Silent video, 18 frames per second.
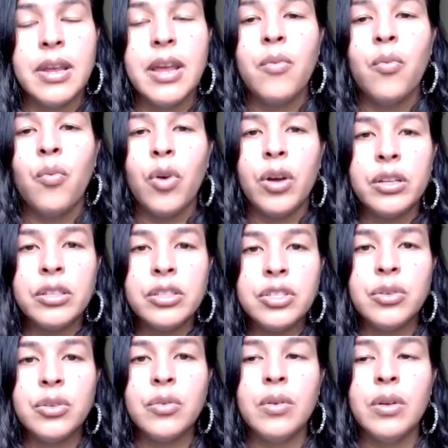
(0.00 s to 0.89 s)
And
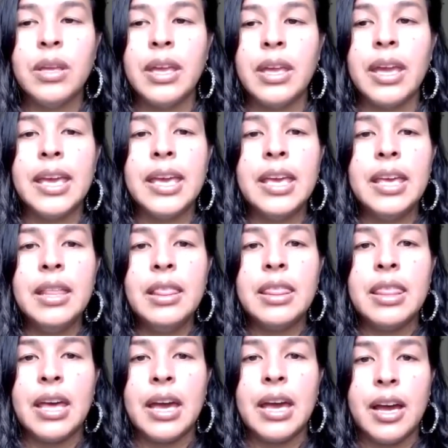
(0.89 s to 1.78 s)
once you
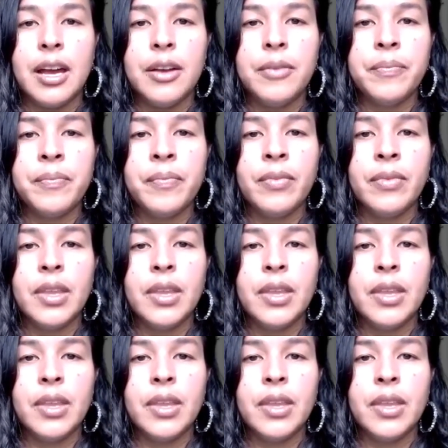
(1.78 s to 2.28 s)
gain that,